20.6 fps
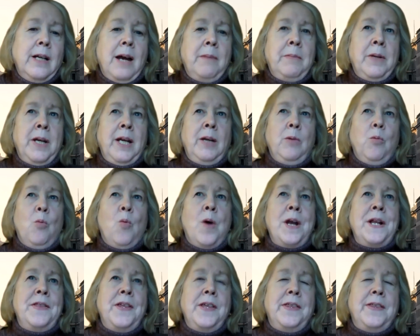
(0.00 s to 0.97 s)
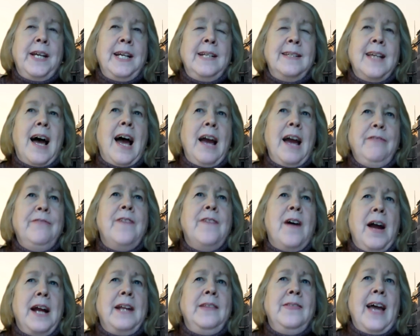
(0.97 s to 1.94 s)
I mean, one of the things, I
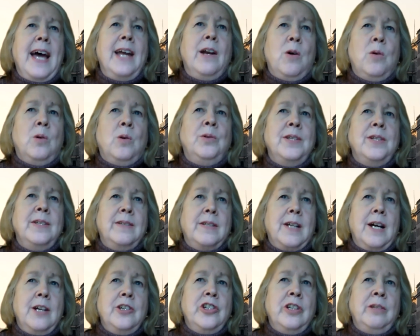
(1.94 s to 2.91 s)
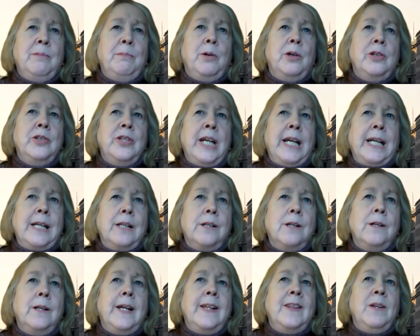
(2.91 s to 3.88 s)
find that whole discussion,
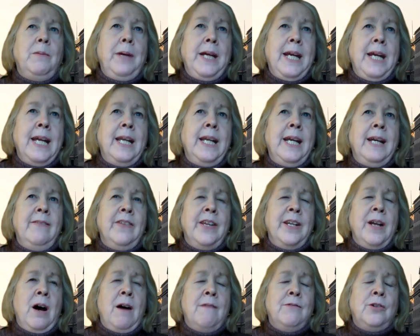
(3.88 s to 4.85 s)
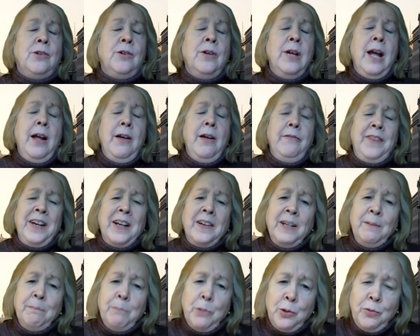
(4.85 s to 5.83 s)
particularly at the beginning of the novel, very
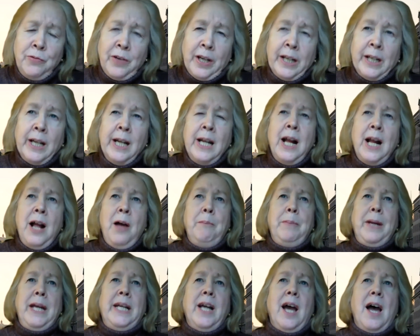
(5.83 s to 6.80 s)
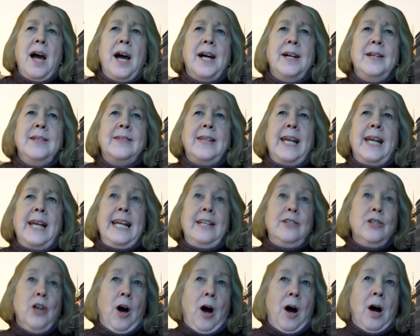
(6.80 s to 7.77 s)
moving, because
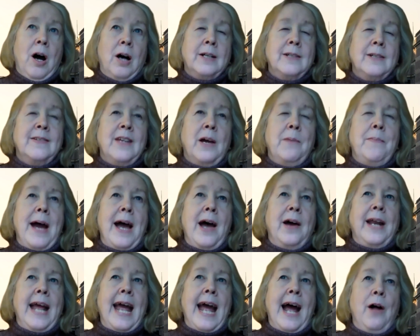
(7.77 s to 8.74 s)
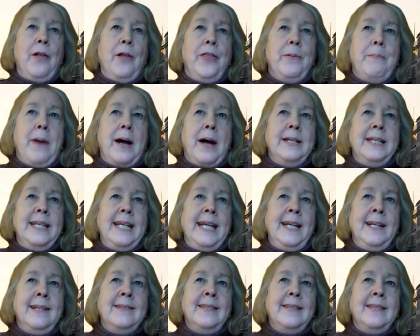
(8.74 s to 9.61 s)
it talks about how the Buntings